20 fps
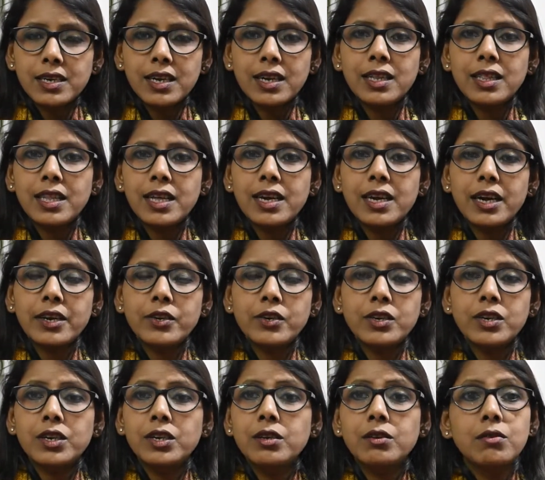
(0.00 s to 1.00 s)
in the
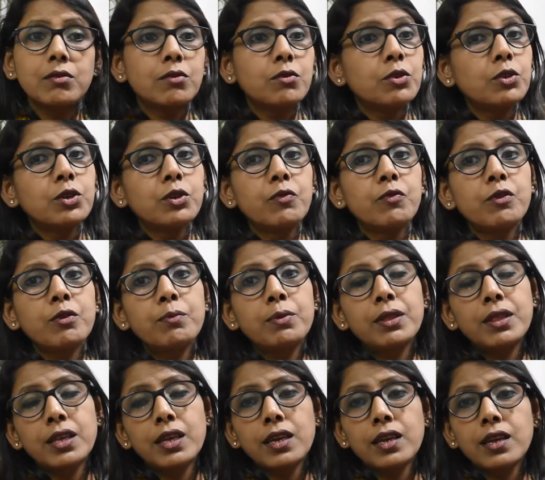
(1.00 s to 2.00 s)
country, you would be
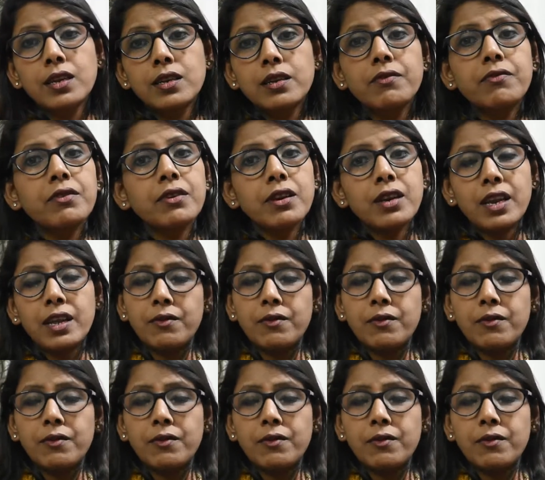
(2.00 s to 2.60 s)
thinking differently.